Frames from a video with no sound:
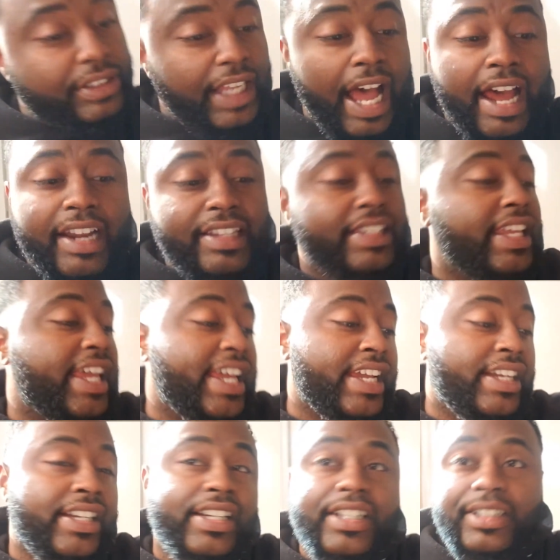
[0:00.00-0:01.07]
out of the
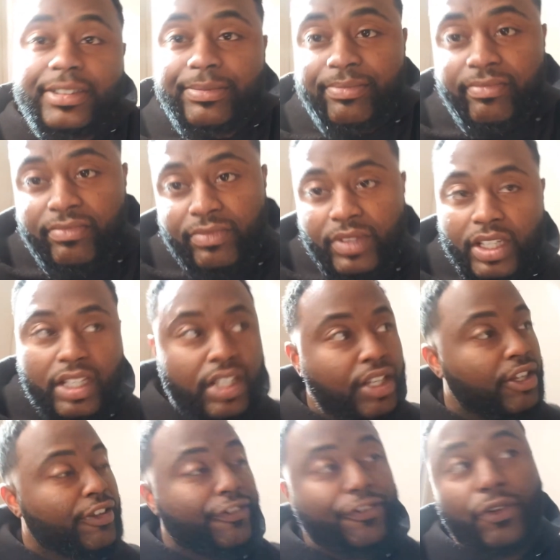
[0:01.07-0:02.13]
air
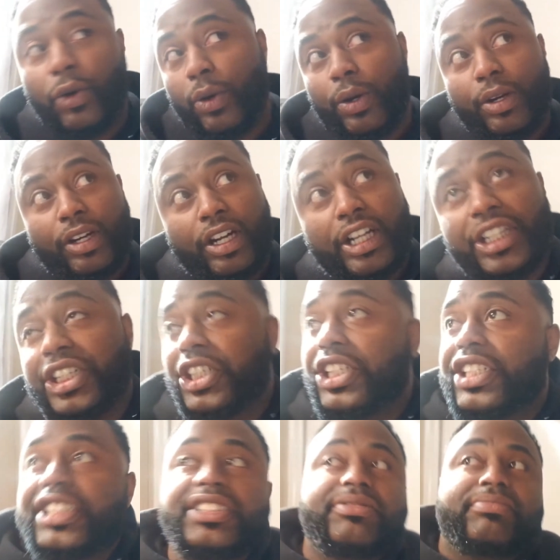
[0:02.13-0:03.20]
for a
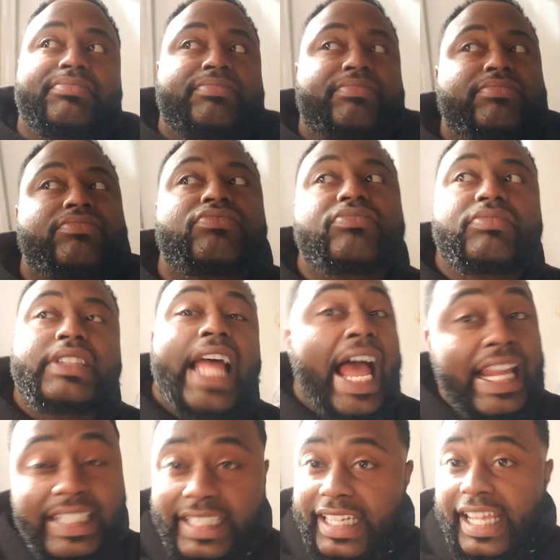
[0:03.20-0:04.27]
good
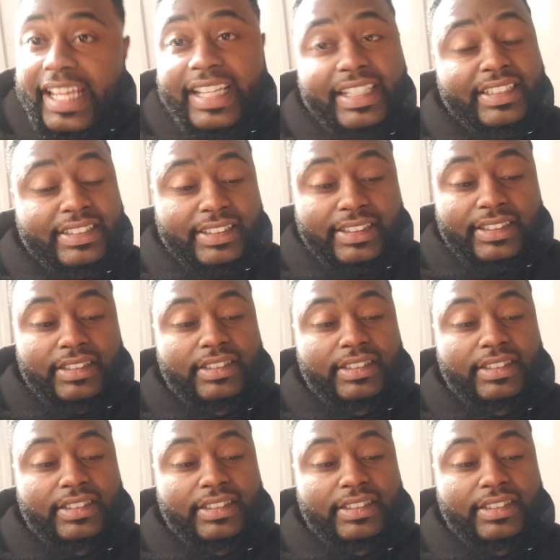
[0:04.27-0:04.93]
90 days,